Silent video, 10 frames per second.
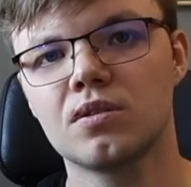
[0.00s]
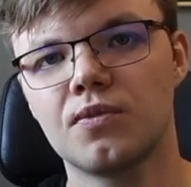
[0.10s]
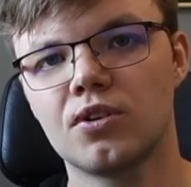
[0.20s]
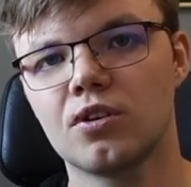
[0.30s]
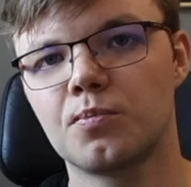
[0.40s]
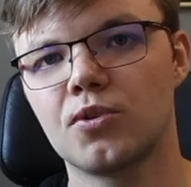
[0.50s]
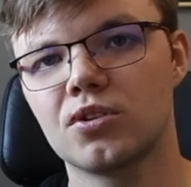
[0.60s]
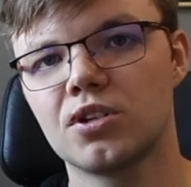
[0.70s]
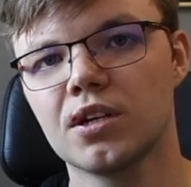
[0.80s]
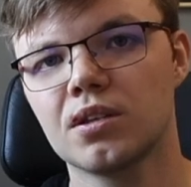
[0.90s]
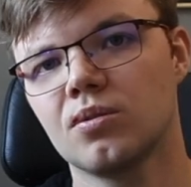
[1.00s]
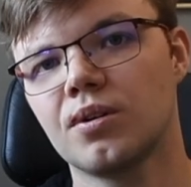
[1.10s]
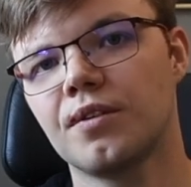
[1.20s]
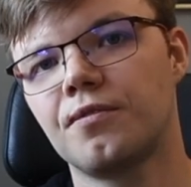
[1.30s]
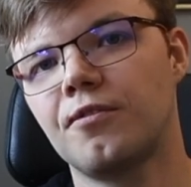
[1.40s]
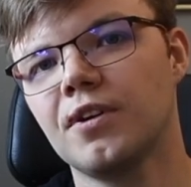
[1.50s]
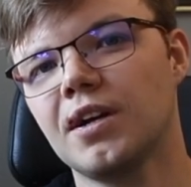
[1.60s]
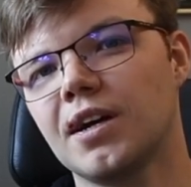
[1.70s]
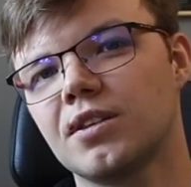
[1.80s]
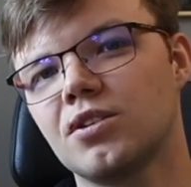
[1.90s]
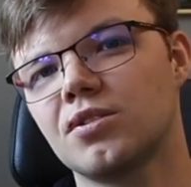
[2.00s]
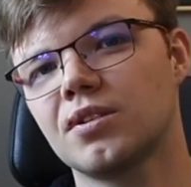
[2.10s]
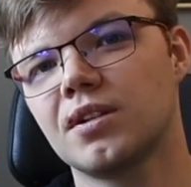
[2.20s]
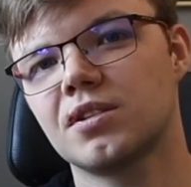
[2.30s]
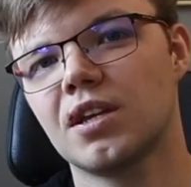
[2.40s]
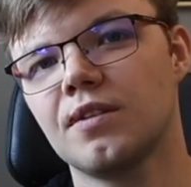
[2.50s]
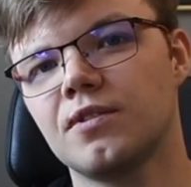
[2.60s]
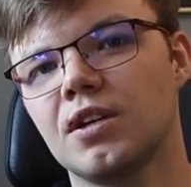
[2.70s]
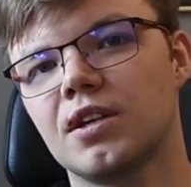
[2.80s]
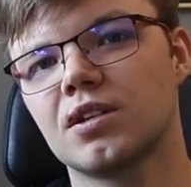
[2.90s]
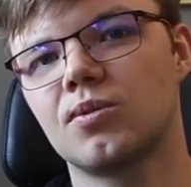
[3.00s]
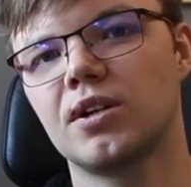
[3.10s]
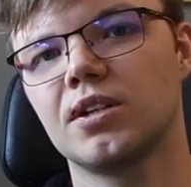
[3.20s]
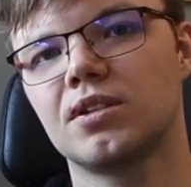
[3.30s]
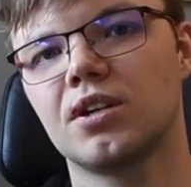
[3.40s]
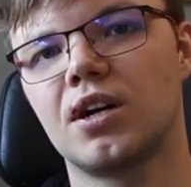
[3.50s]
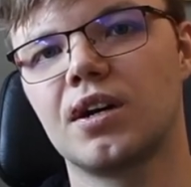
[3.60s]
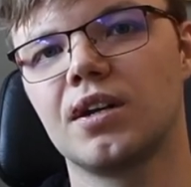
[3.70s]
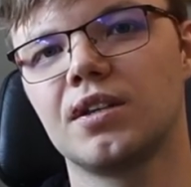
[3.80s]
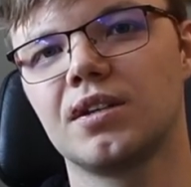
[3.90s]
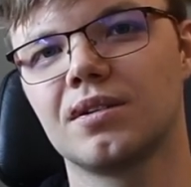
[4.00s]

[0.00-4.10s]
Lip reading: for your project, you have 3 additional safety and quality hardening.